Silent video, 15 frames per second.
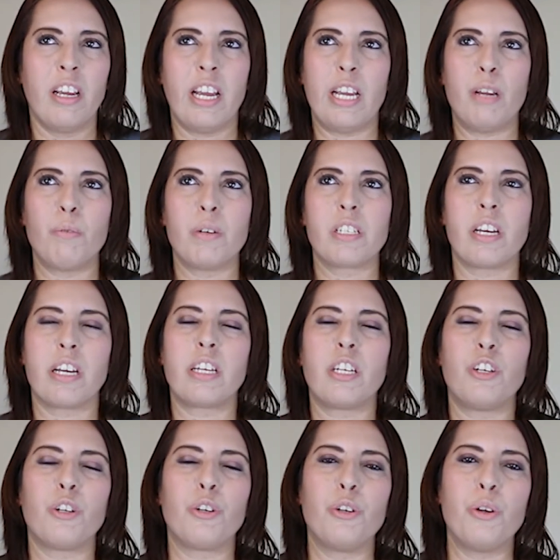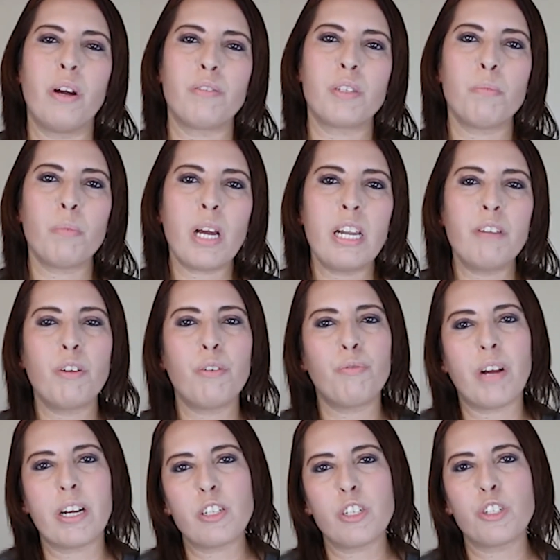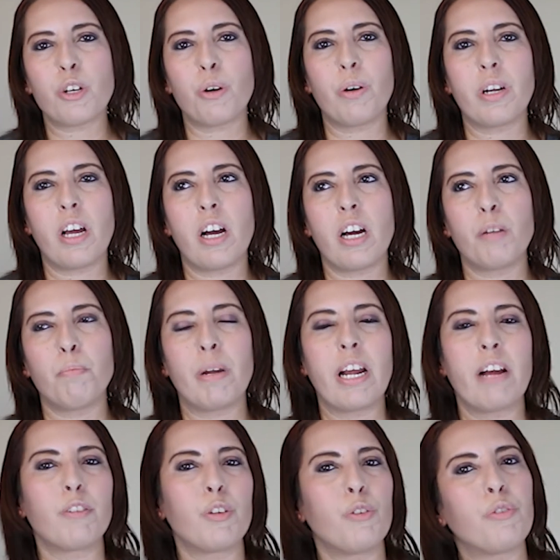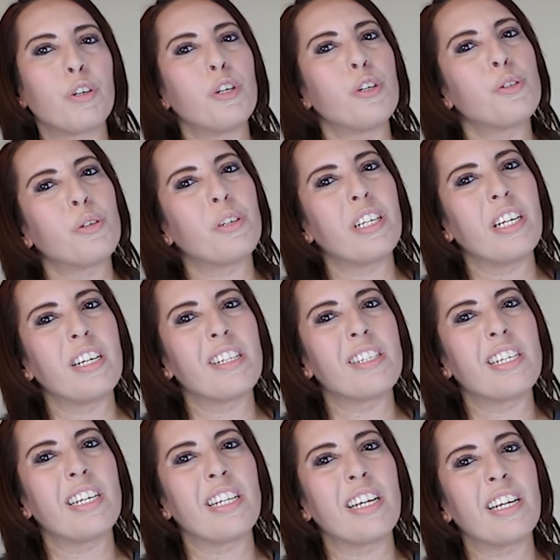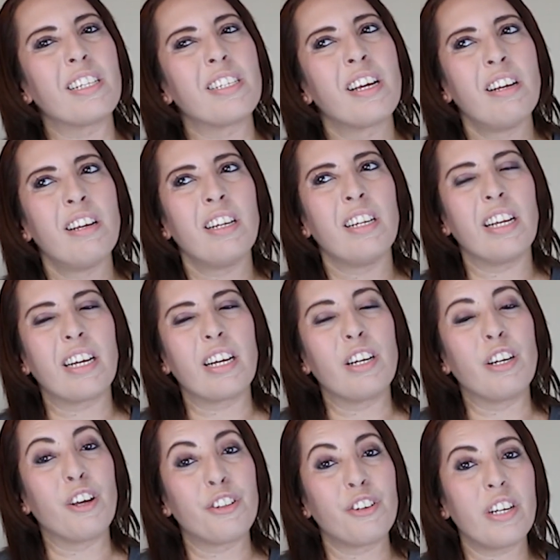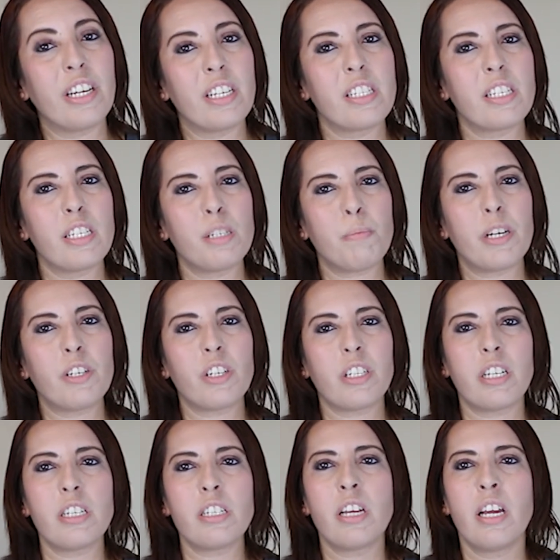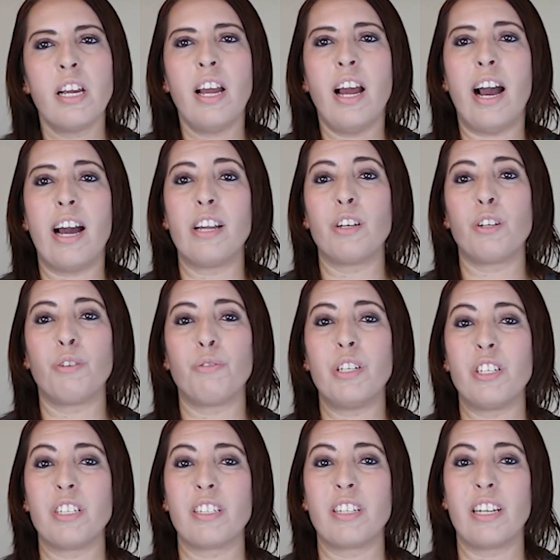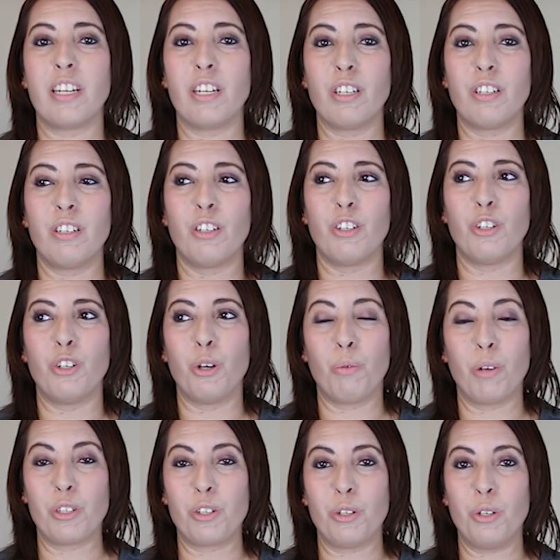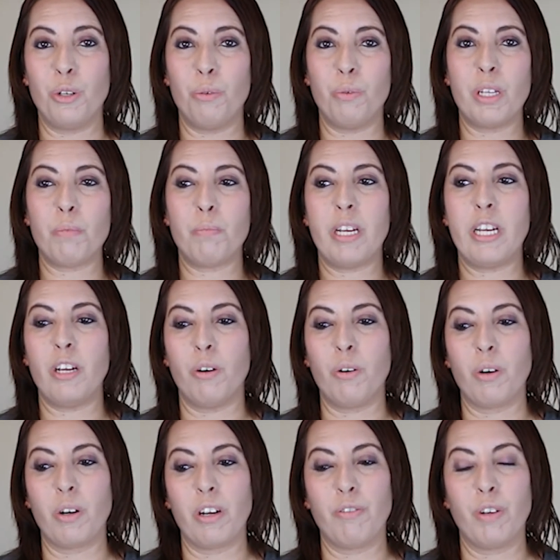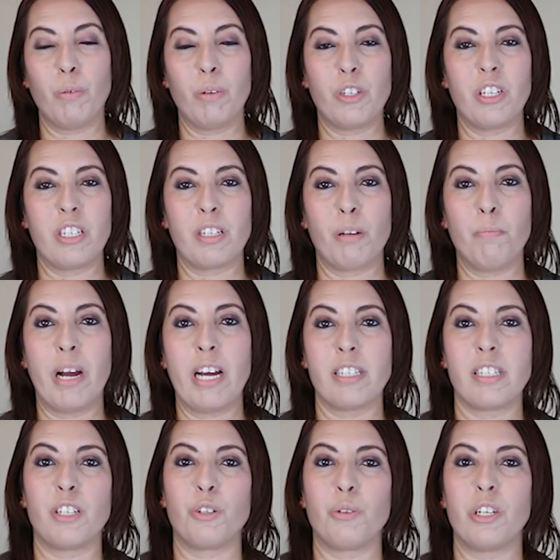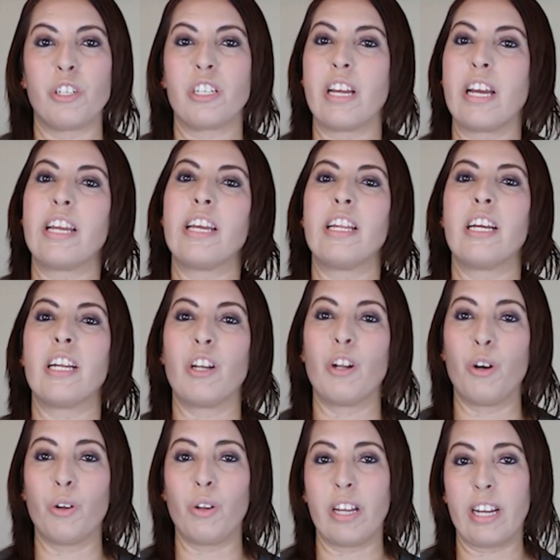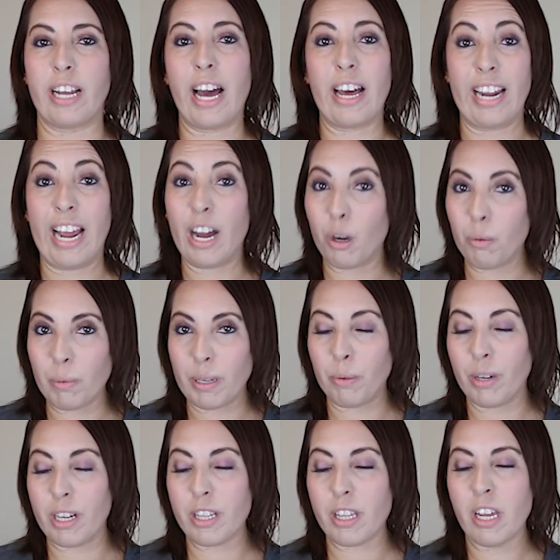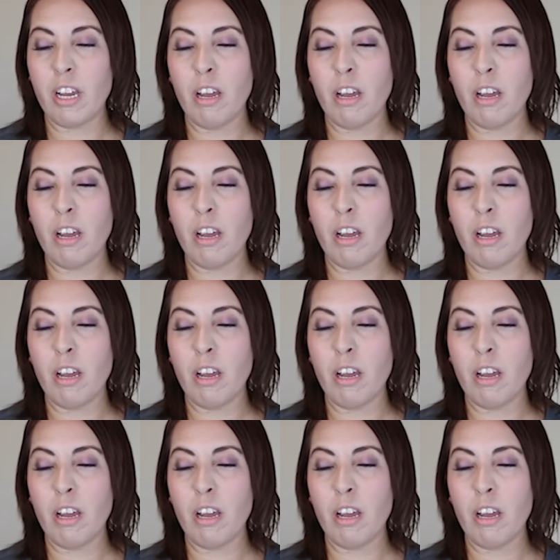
He was like, you have some kind of infections going on, but I have to refer you to an ENT that's like another ENT specialist. I don't know if he just didn't know what to do with me, or if it was just a bad situation that he didn't know like how to help me with.